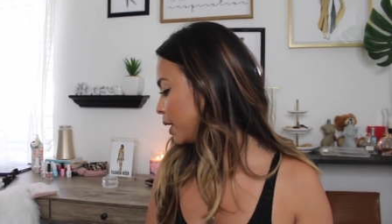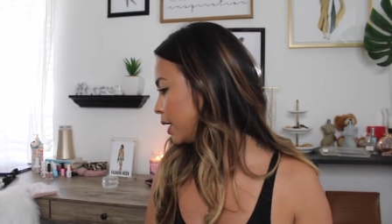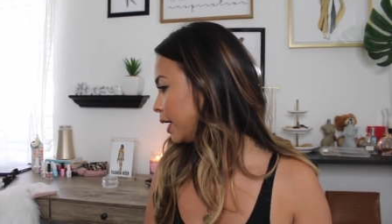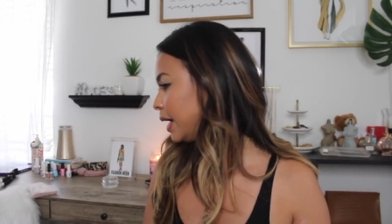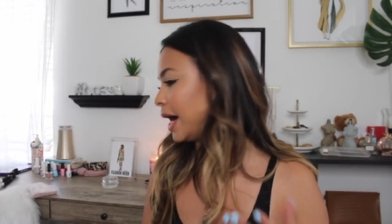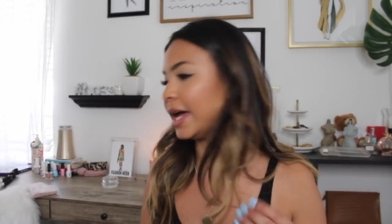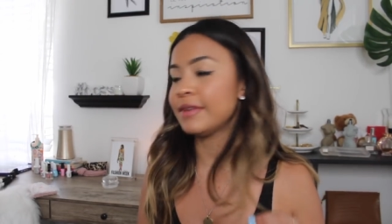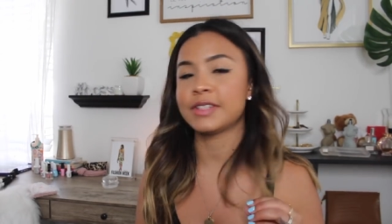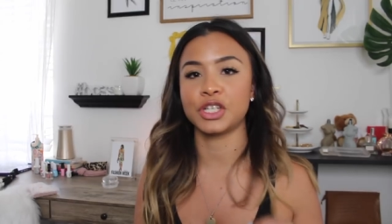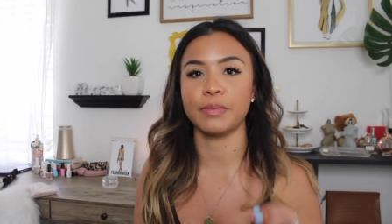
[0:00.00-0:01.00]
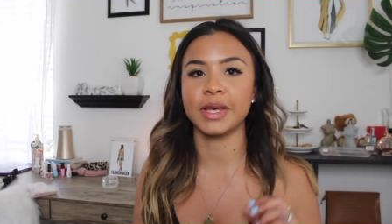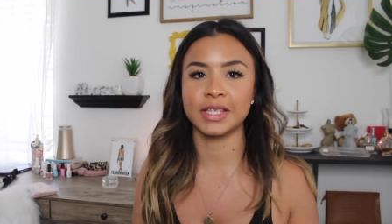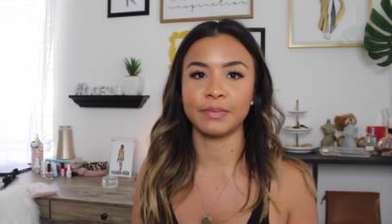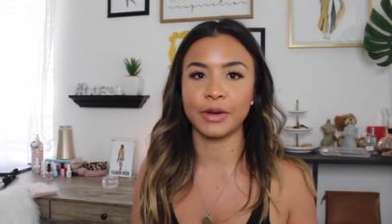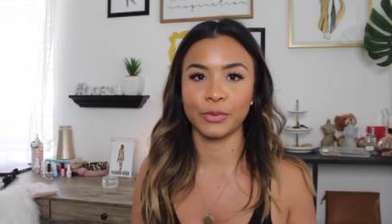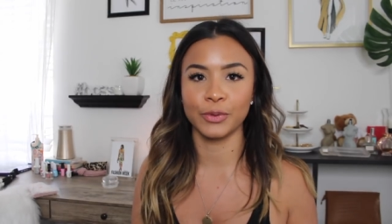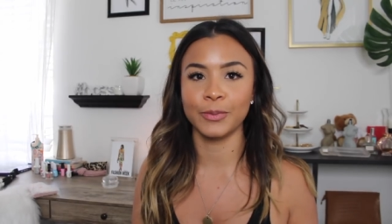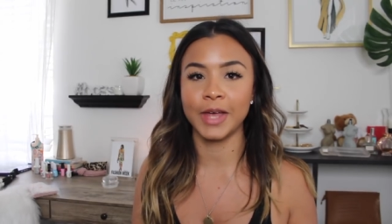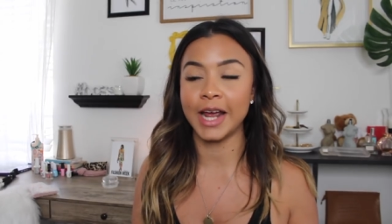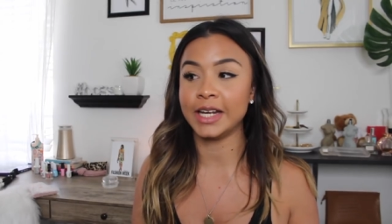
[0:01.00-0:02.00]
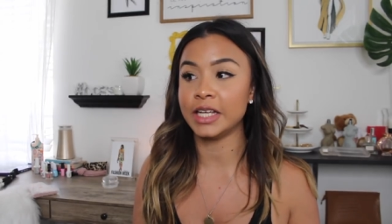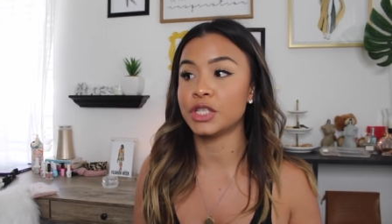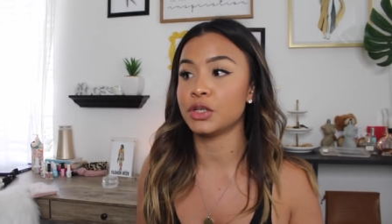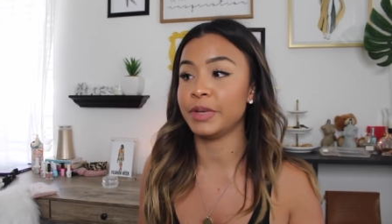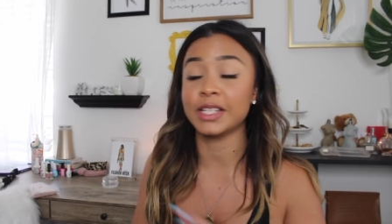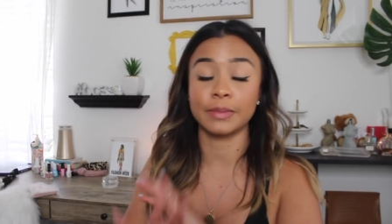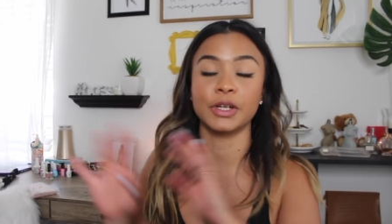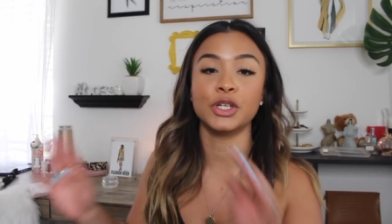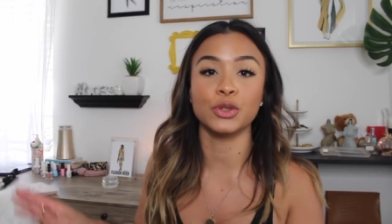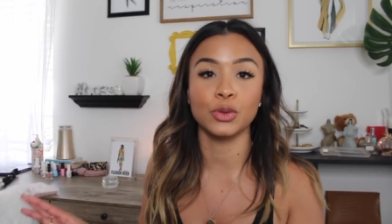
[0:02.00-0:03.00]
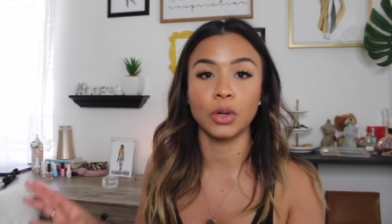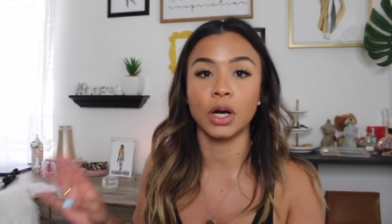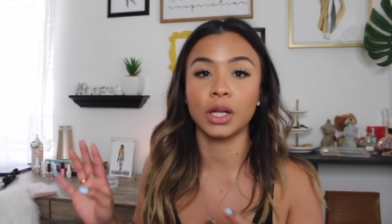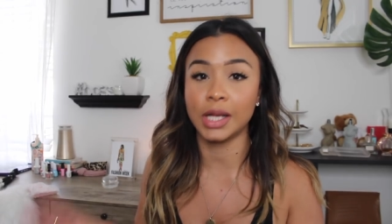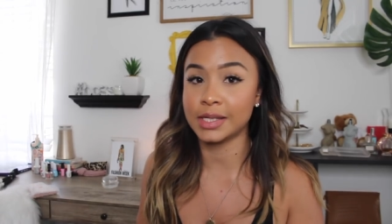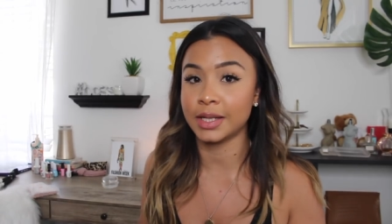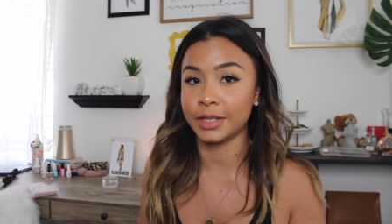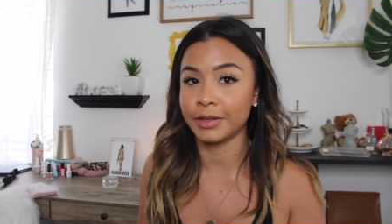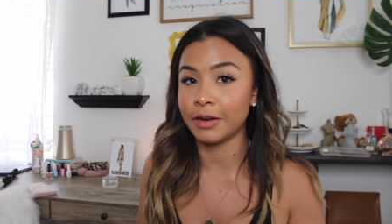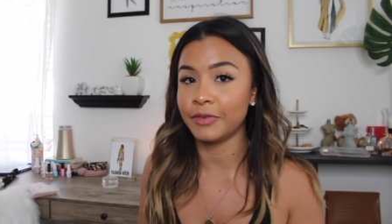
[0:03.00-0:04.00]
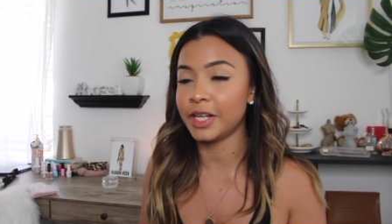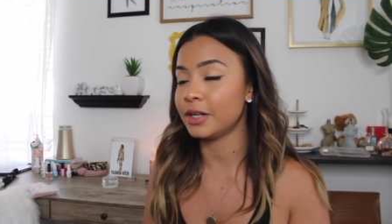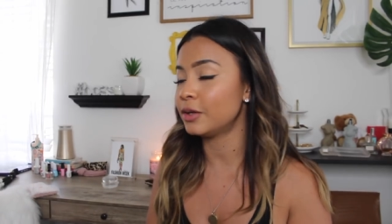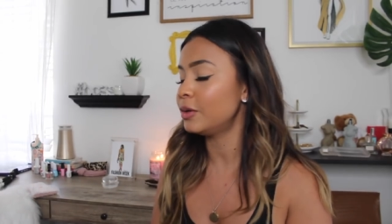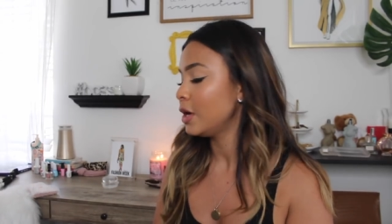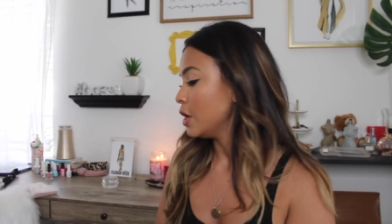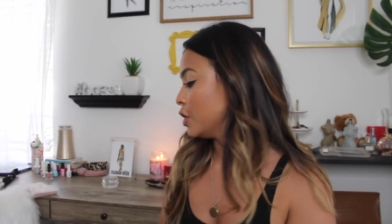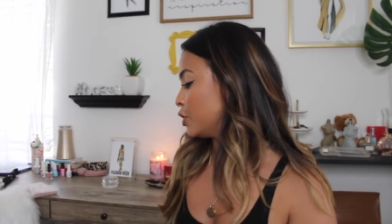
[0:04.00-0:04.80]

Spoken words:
but I have such a mess in my room that I need to, because I'm gonna do a closet clear out video.